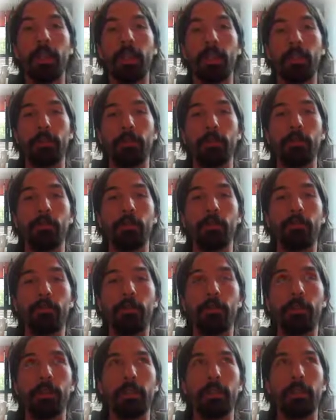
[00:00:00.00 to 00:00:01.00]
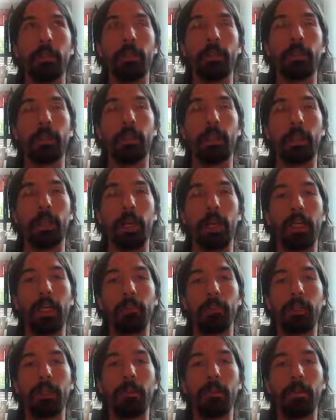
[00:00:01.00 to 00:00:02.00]
and so we would uh,
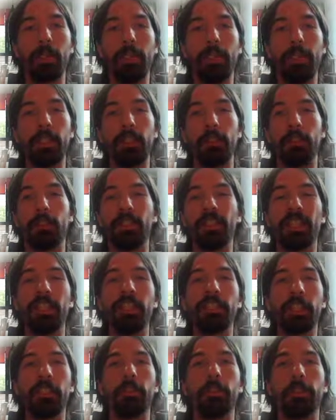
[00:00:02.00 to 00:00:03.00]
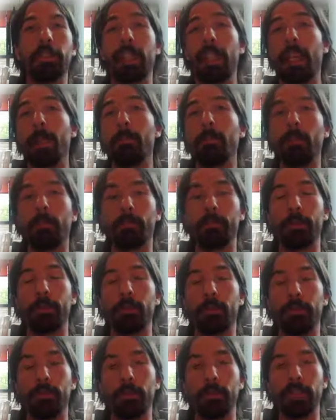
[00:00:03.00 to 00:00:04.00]
actually be uh, changing the type of the
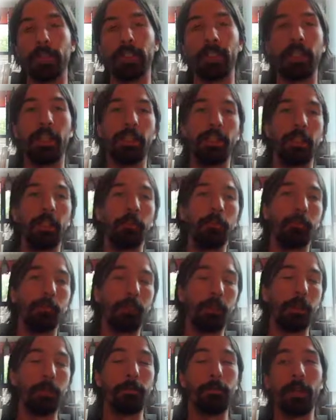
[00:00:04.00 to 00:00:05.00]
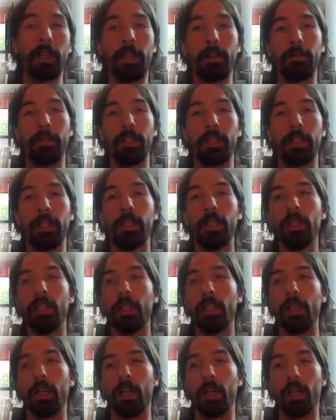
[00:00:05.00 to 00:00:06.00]
of the data instead of, of having
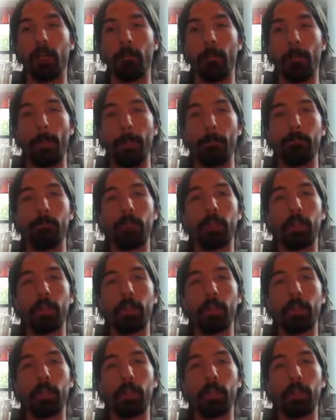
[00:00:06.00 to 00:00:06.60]
um,